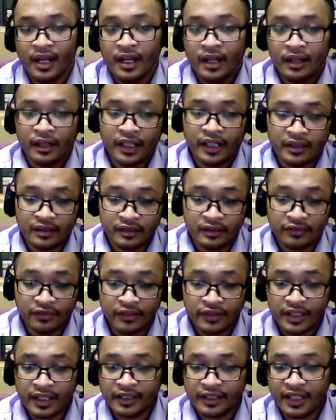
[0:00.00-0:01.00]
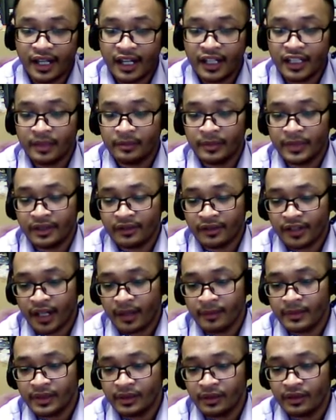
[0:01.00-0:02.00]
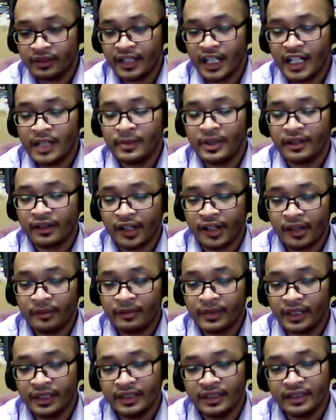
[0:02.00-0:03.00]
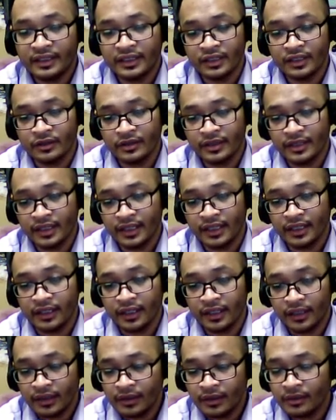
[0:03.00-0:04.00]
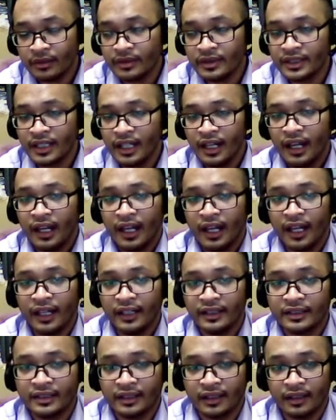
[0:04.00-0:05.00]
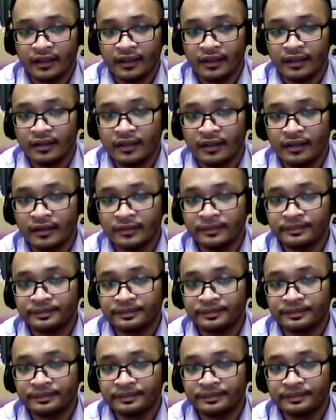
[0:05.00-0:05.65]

Okay, so for the dynamic RAM, so dynamic RAM is usually used as a